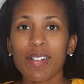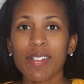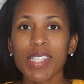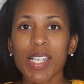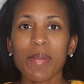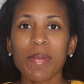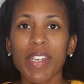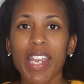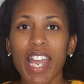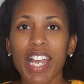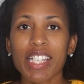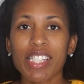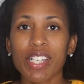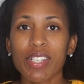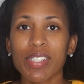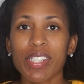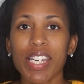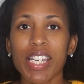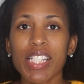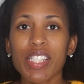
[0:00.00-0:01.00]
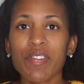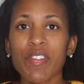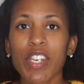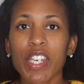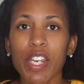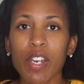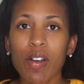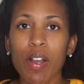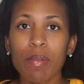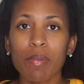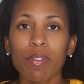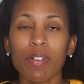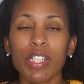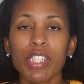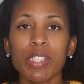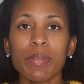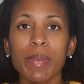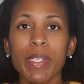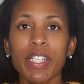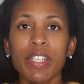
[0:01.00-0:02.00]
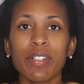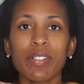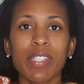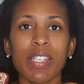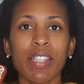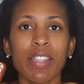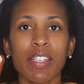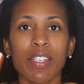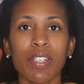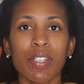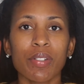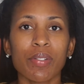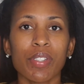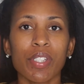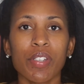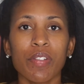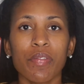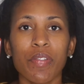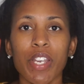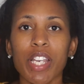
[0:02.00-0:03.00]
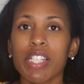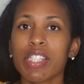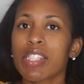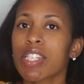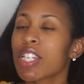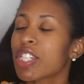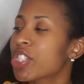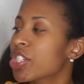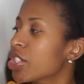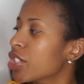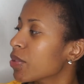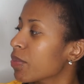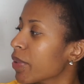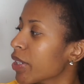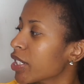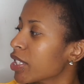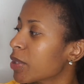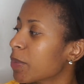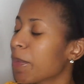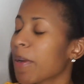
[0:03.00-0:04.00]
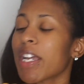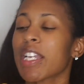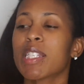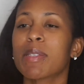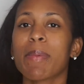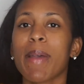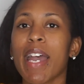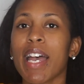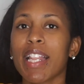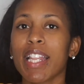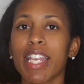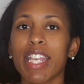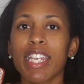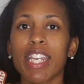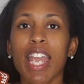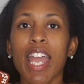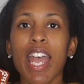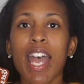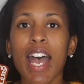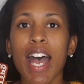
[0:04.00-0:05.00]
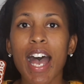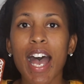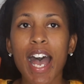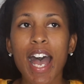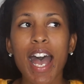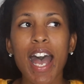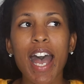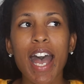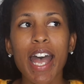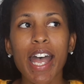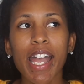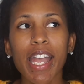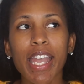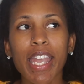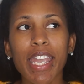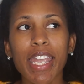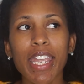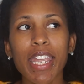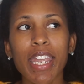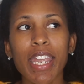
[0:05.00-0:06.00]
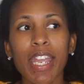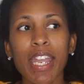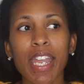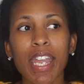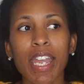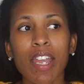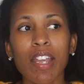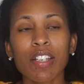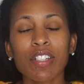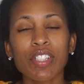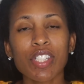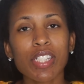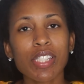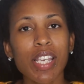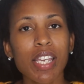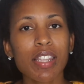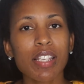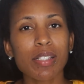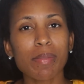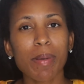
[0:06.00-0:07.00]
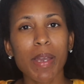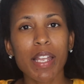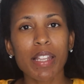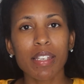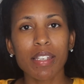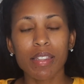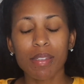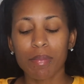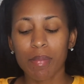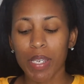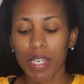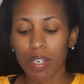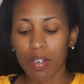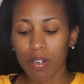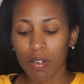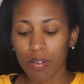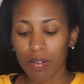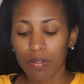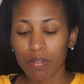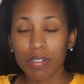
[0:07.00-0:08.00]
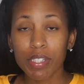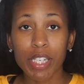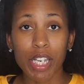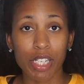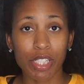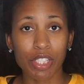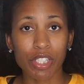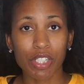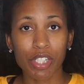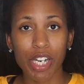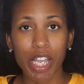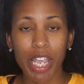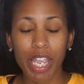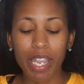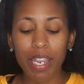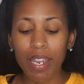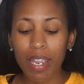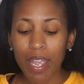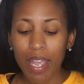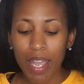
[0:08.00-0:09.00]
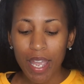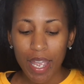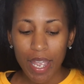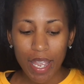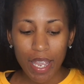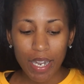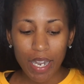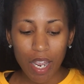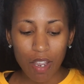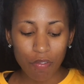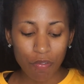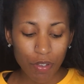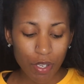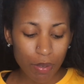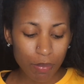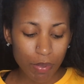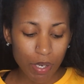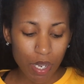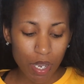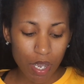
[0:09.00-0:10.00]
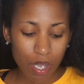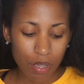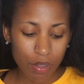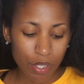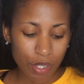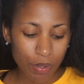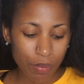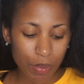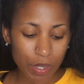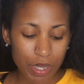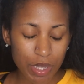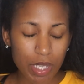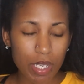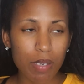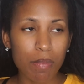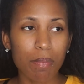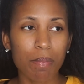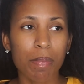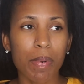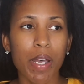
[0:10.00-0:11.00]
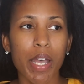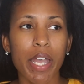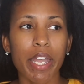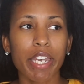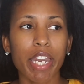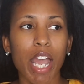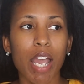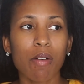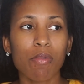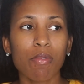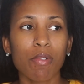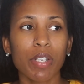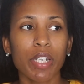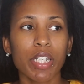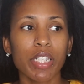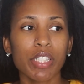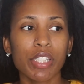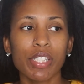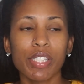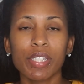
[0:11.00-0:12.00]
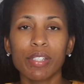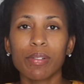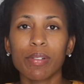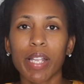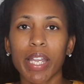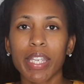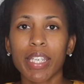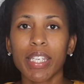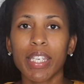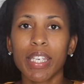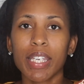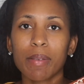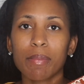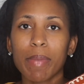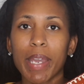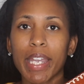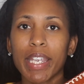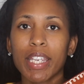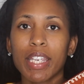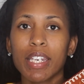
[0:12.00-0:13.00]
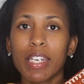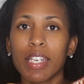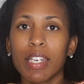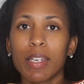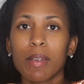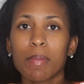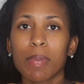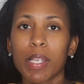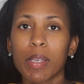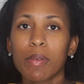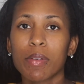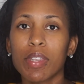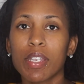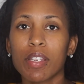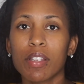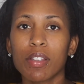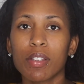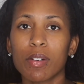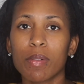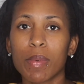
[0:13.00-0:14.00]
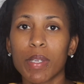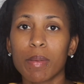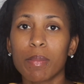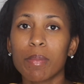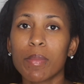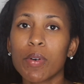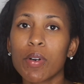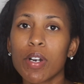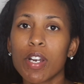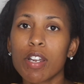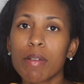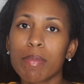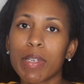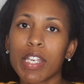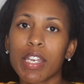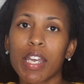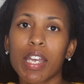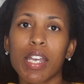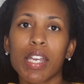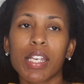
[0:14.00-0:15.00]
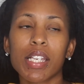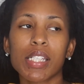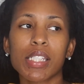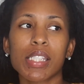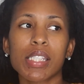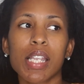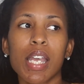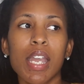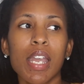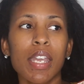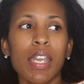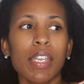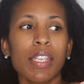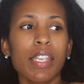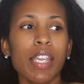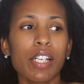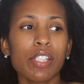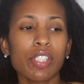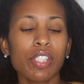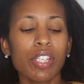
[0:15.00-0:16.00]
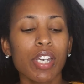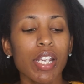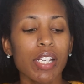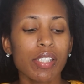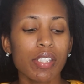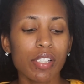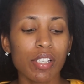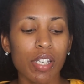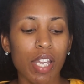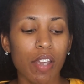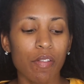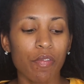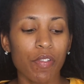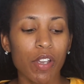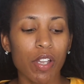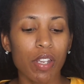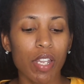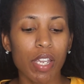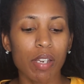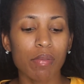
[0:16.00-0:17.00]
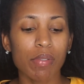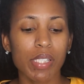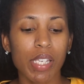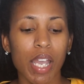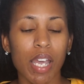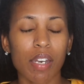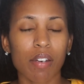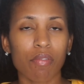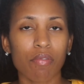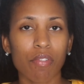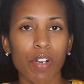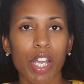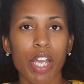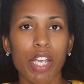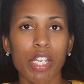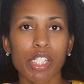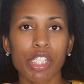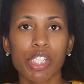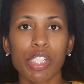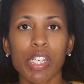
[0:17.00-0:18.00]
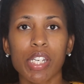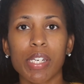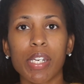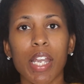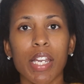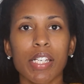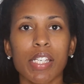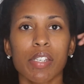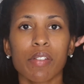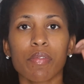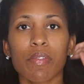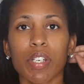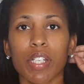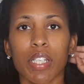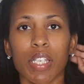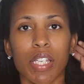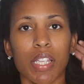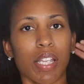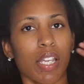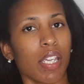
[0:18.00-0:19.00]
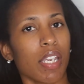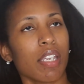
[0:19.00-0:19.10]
What's up, you guys? So today's video I'm going to be using the new Too Faced Gingerbread Spice palette. I just got this palette in the mail yesterday and I filmed a look with it, but I wanted to get back in it and play with it a little bit more because yesterday's look I felt like was kind of rushed and I didn't really